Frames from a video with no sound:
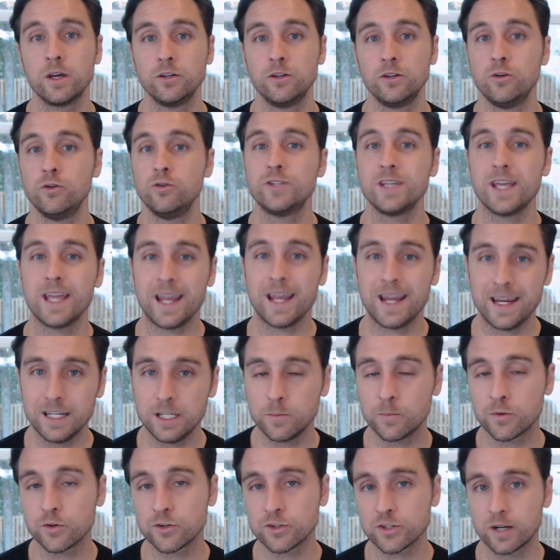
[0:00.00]
use
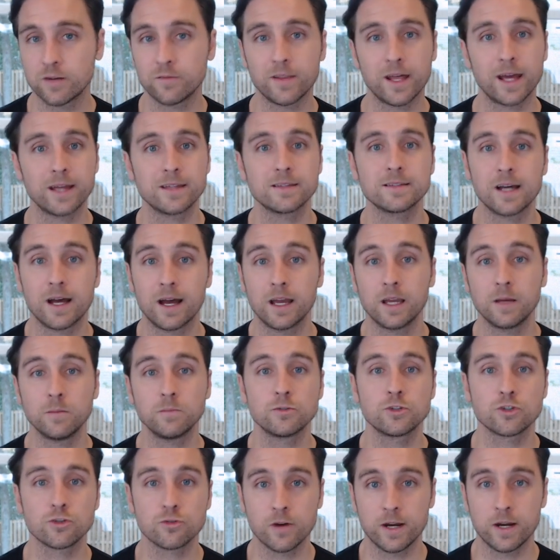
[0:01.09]
80% of that
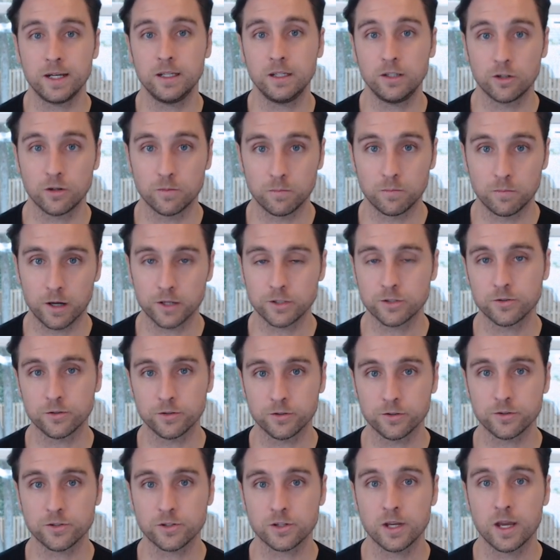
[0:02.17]
time training your
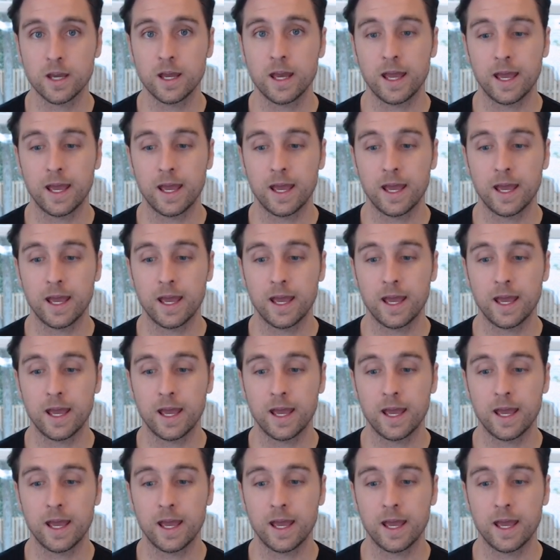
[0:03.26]
muscles.